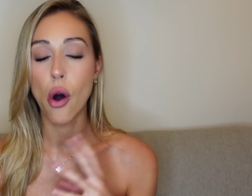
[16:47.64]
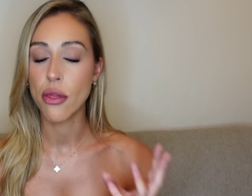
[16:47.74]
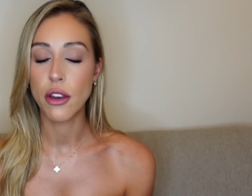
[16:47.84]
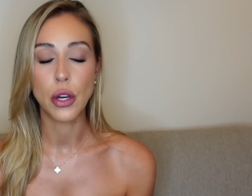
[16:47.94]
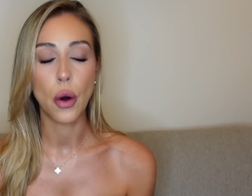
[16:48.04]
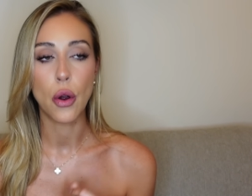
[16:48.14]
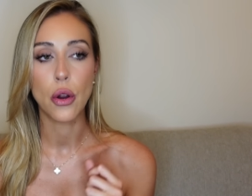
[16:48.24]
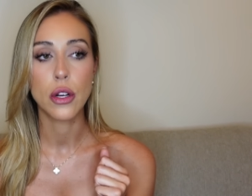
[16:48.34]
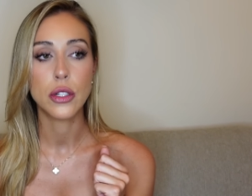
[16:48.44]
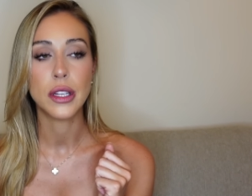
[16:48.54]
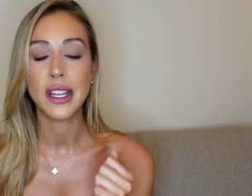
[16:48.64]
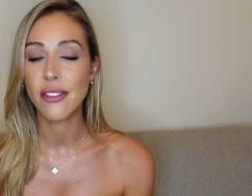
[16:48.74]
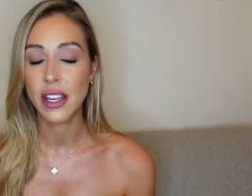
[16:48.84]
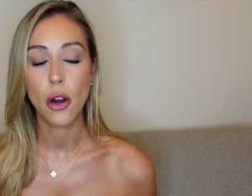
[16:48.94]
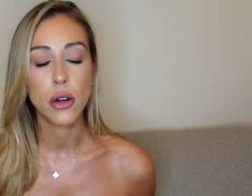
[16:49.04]
on the go,
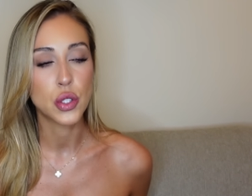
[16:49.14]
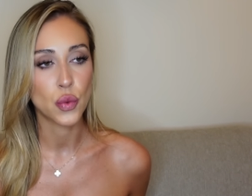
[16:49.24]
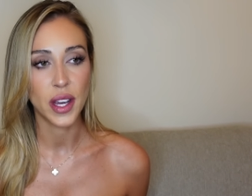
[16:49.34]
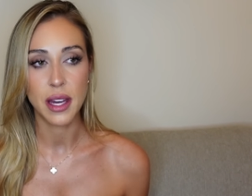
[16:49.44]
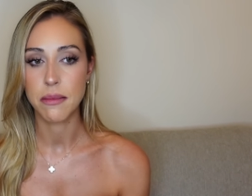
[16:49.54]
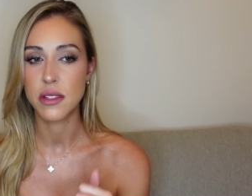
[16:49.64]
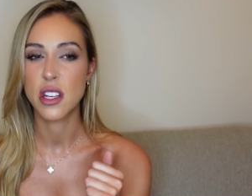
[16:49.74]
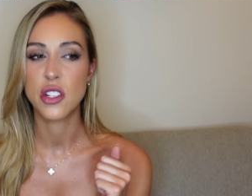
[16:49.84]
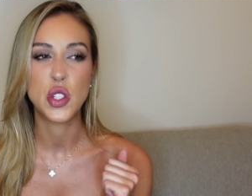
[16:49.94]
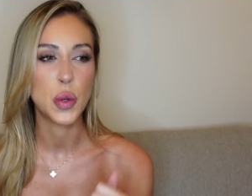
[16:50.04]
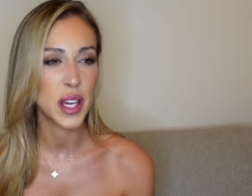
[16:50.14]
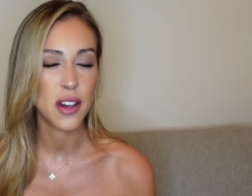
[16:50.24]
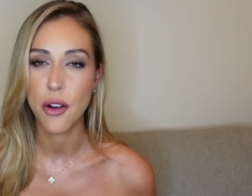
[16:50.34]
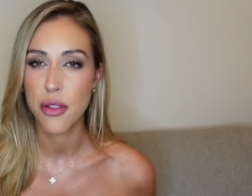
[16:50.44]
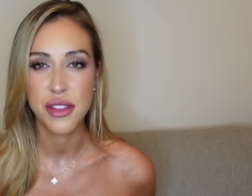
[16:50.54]
living her dreams, doing
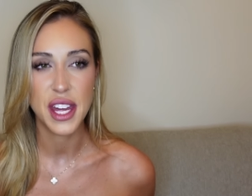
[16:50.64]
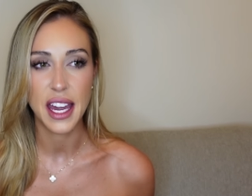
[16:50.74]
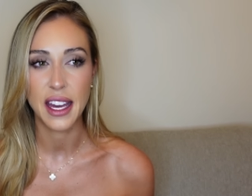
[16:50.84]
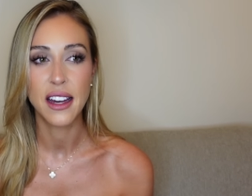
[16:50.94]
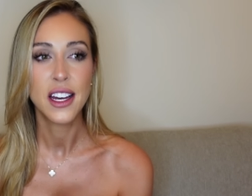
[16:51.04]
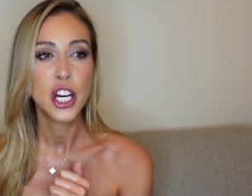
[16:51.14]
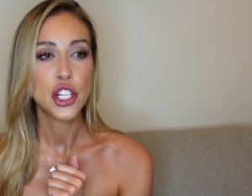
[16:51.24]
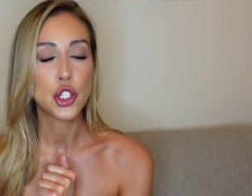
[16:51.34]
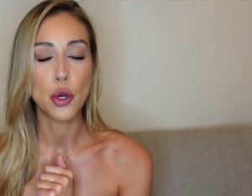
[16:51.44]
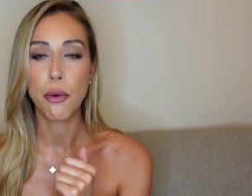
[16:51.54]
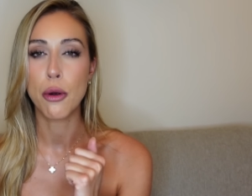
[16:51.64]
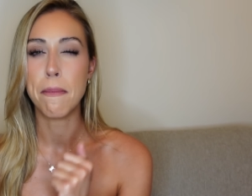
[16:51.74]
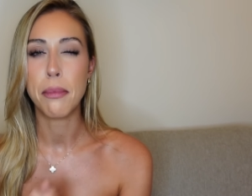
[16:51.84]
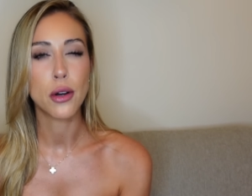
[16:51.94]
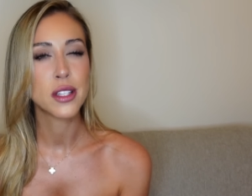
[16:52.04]
her thing, super
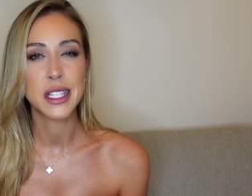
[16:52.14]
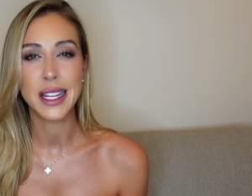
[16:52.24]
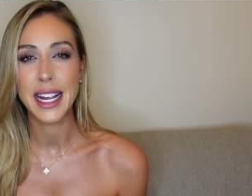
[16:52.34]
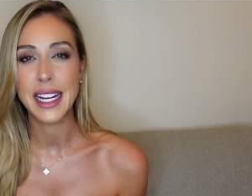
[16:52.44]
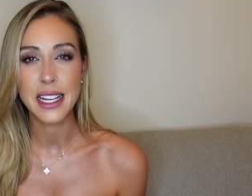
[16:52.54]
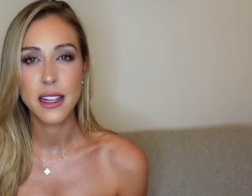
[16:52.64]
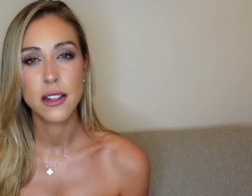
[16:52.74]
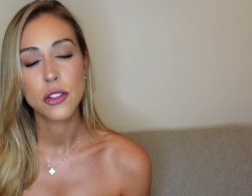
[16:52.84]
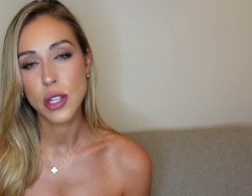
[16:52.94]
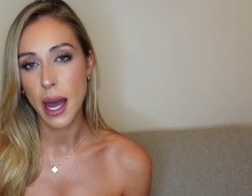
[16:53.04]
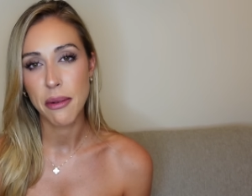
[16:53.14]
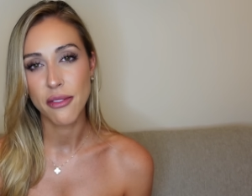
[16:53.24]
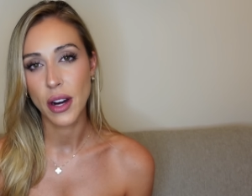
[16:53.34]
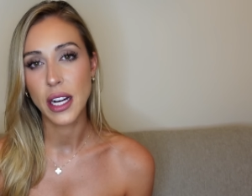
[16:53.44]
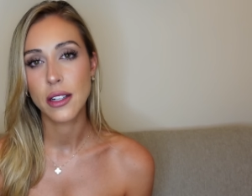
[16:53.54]
boss lady type of
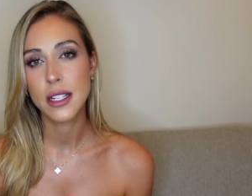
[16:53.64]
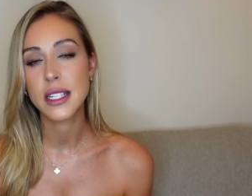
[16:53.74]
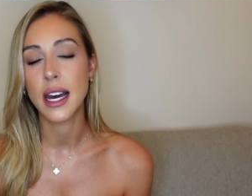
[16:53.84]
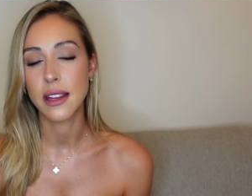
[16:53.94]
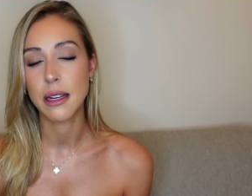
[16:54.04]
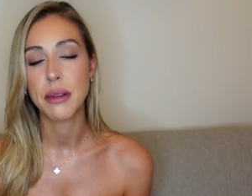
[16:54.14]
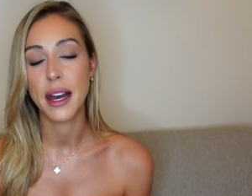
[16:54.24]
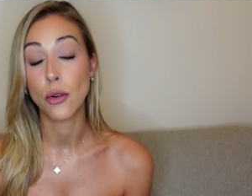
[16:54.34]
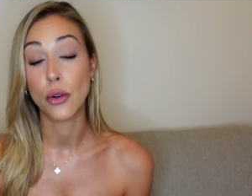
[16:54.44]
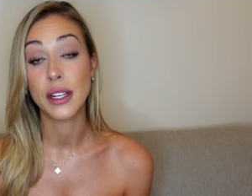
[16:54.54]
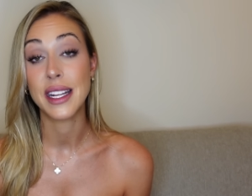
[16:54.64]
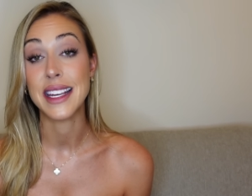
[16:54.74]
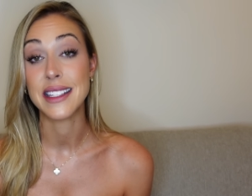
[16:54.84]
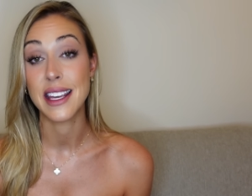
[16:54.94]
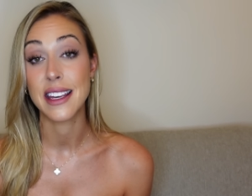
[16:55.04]
fragrance. I think Black Orchid
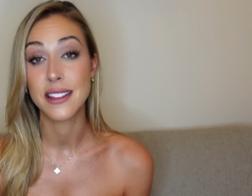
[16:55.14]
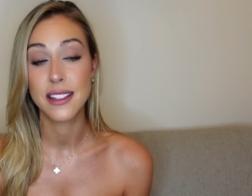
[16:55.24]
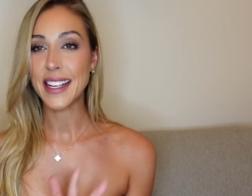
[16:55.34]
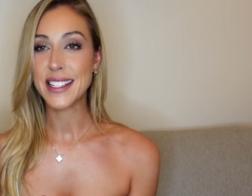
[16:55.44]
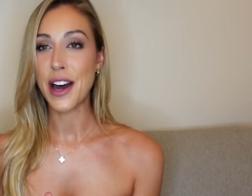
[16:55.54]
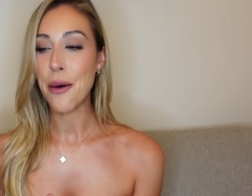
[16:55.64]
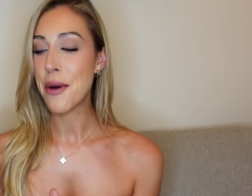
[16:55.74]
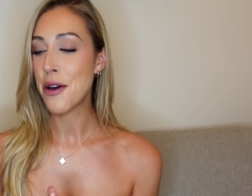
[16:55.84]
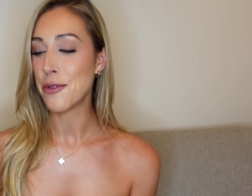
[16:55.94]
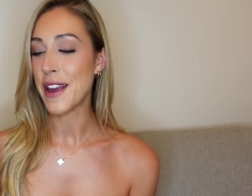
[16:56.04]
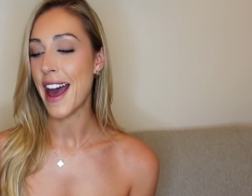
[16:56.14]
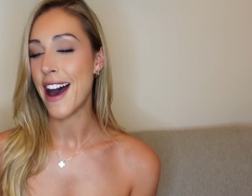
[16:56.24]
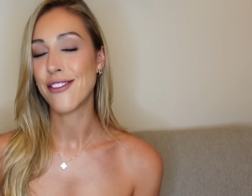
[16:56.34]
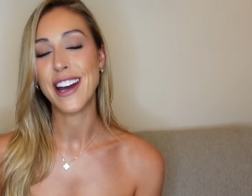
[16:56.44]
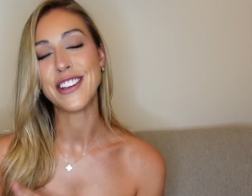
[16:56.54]
is it. Next up, we
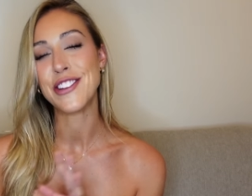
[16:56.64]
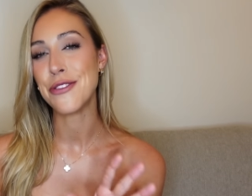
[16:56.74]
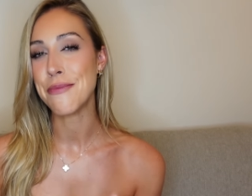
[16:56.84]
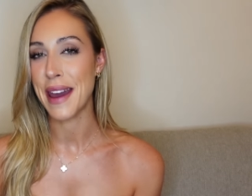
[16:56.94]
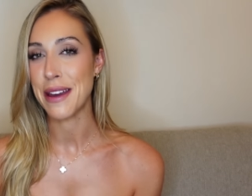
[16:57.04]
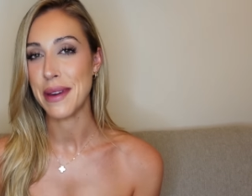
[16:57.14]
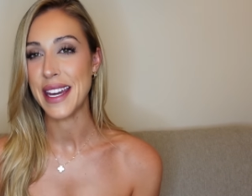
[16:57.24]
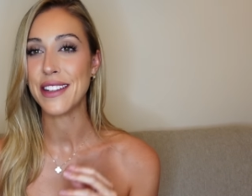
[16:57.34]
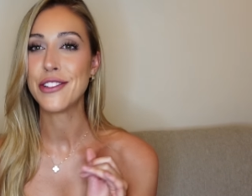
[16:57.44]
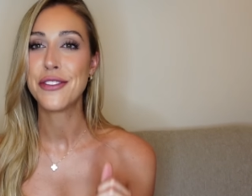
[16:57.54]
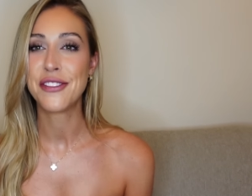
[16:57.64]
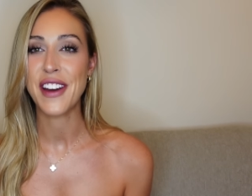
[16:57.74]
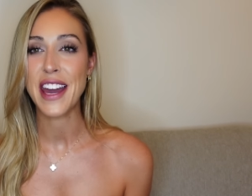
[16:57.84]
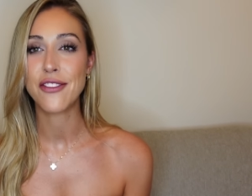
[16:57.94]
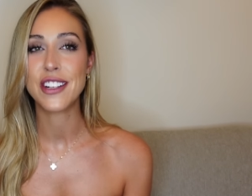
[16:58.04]
have a new baby, a new
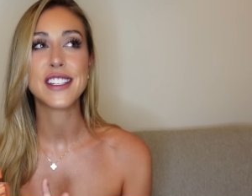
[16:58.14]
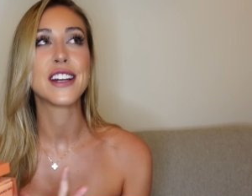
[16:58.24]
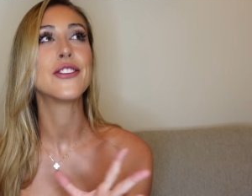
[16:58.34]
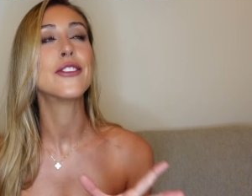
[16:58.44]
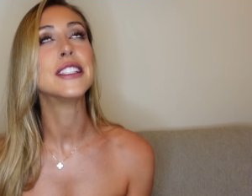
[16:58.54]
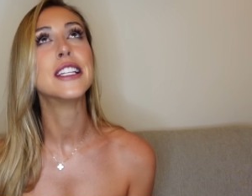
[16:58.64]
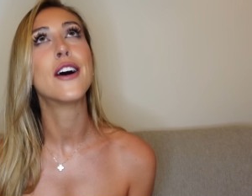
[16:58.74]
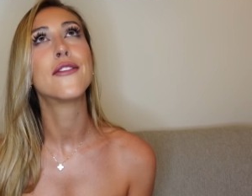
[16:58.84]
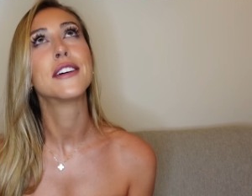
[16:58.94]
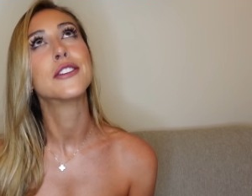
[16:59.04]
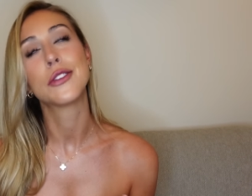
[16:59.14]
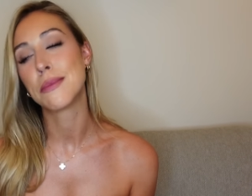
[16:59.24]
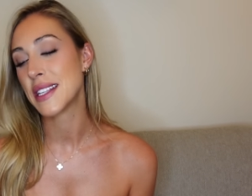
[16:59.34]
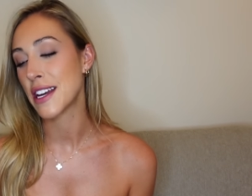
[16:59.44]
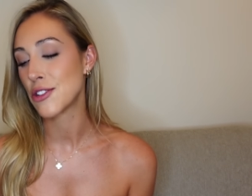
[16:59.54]
favorite, a new love, a new
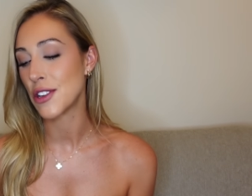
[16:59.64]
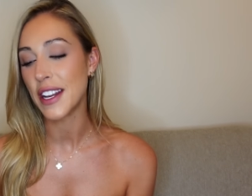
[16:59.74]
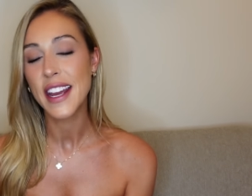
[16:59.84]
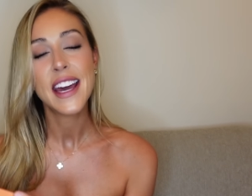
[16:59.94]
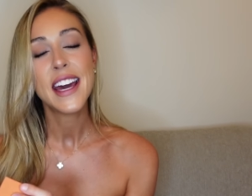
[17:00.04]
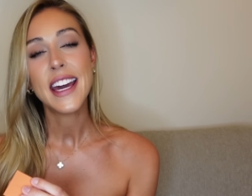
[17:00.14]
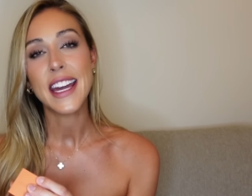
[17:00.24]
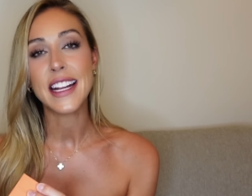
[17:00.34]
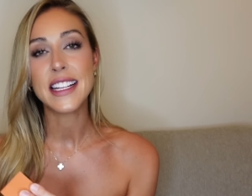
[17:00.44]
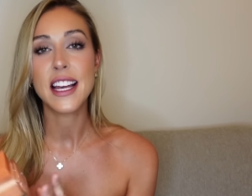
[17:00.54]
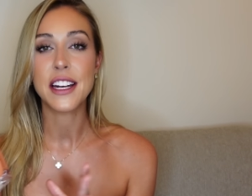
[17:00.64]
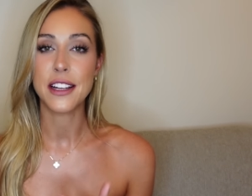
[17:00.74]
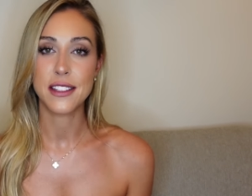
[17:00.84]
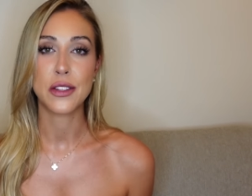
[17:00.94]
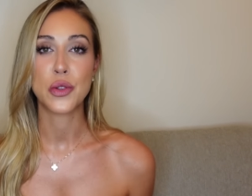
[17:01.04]
obsession. It is
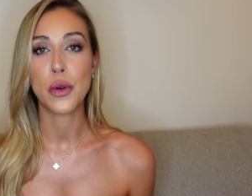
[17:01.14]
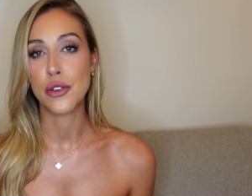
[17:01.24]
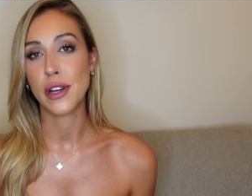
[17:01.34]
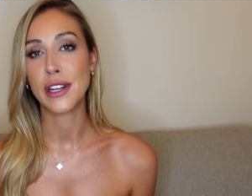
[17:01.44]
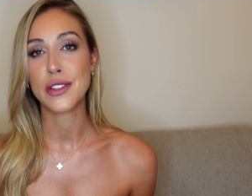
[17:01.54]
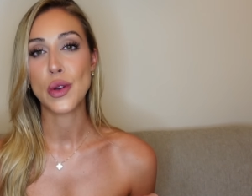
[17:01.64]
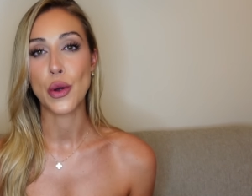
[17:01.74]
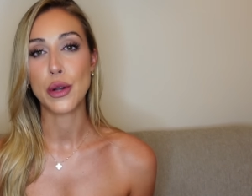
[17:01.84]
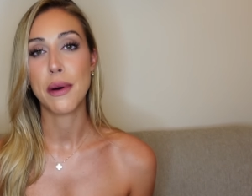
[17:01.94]
Narciso Rodriguez Eau de